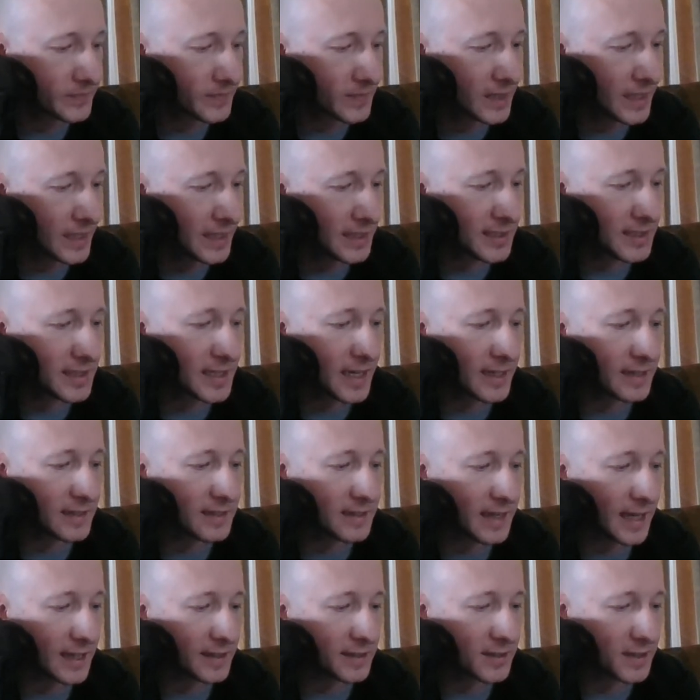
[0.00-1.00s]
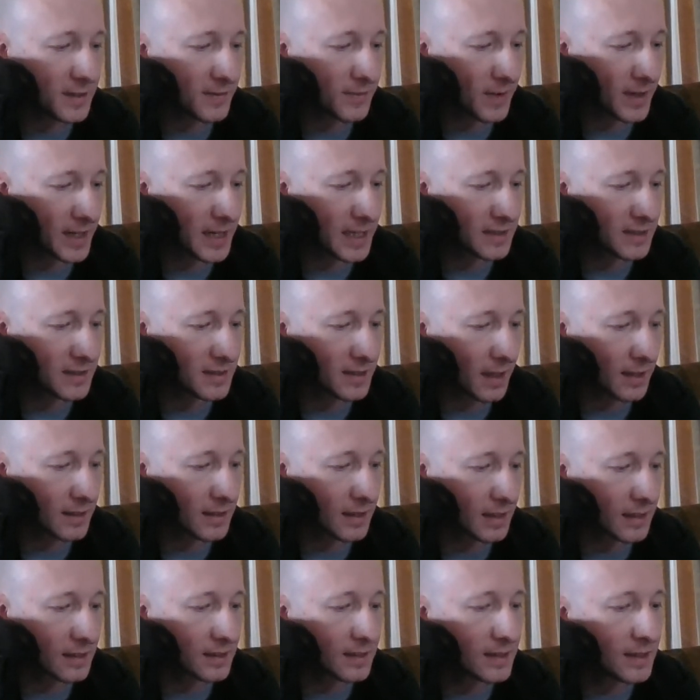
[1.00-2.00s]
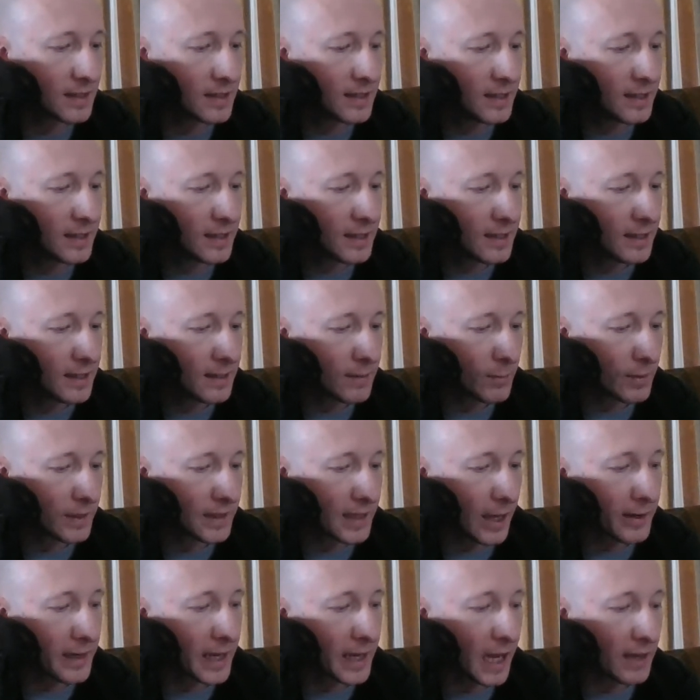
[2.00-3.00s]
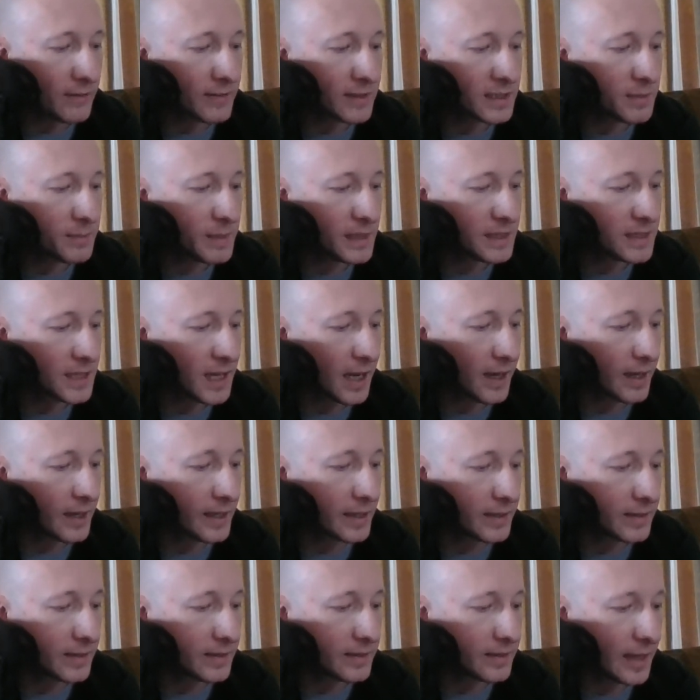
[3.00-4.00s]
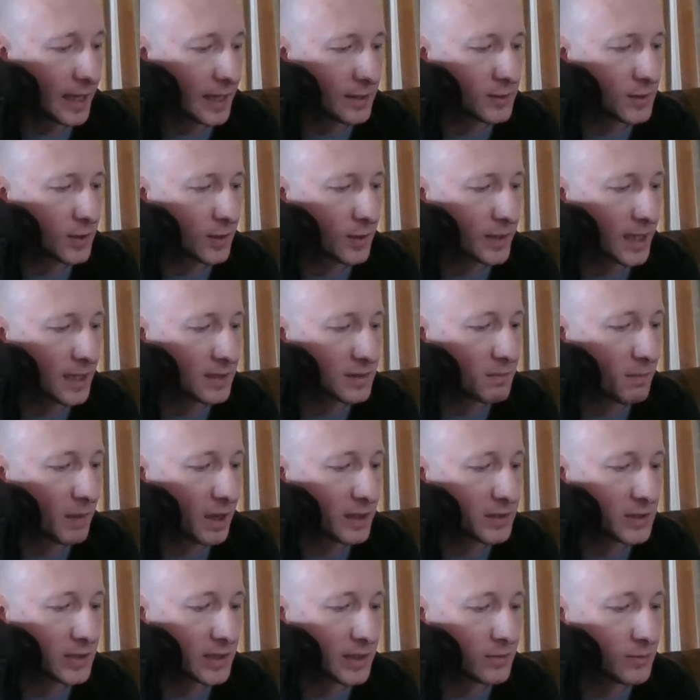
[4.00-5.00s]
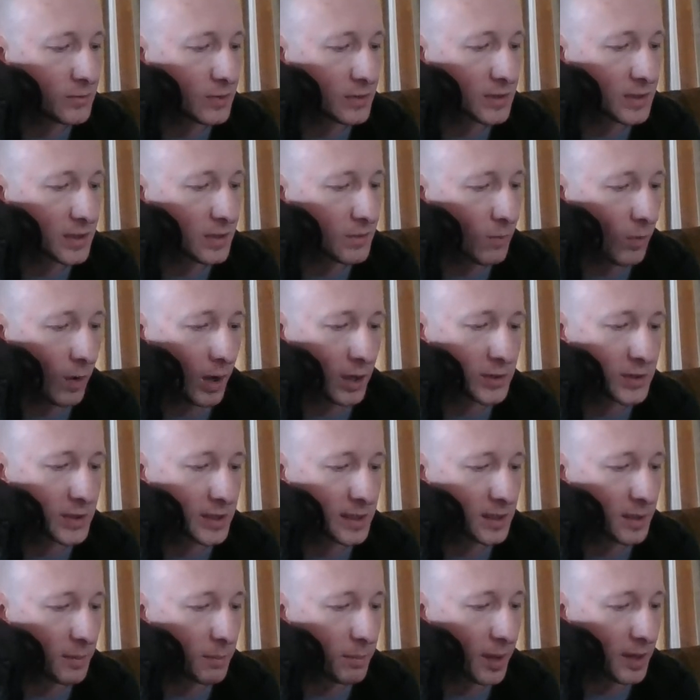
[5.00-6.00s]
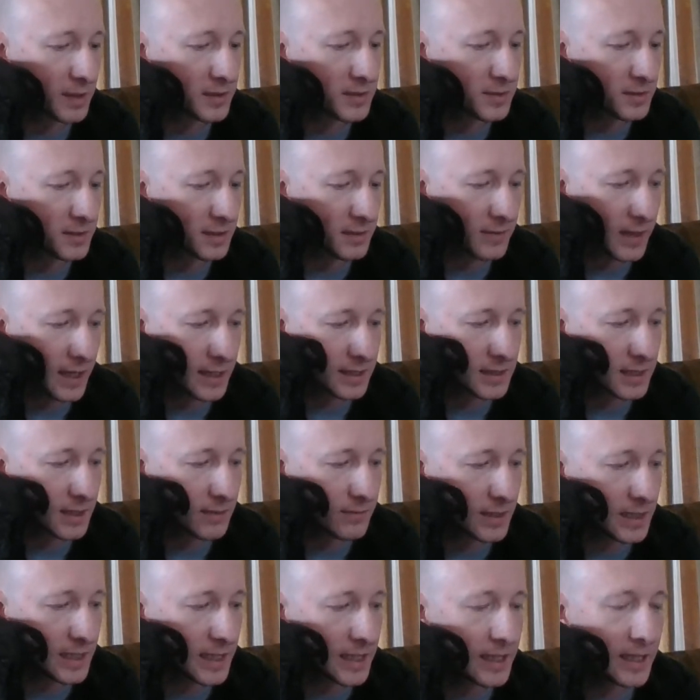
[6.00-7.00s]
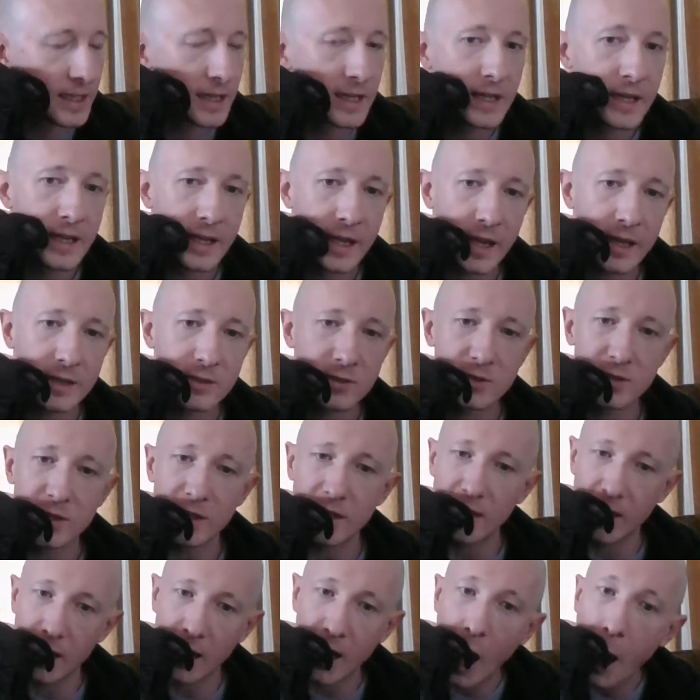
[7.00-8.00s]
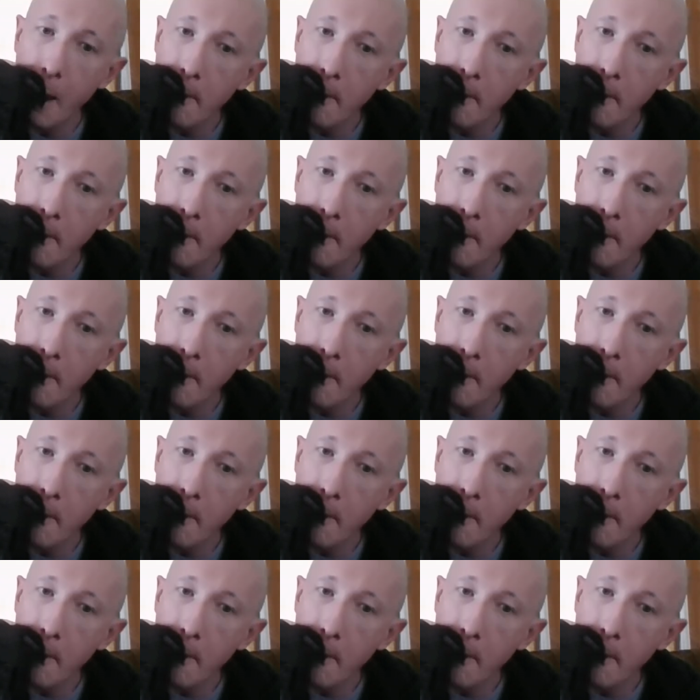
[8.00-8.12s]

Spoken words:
He stayed next to Forgets-Nothing, without having to be tied, and took as much interest in watching the bustle of activity as she did.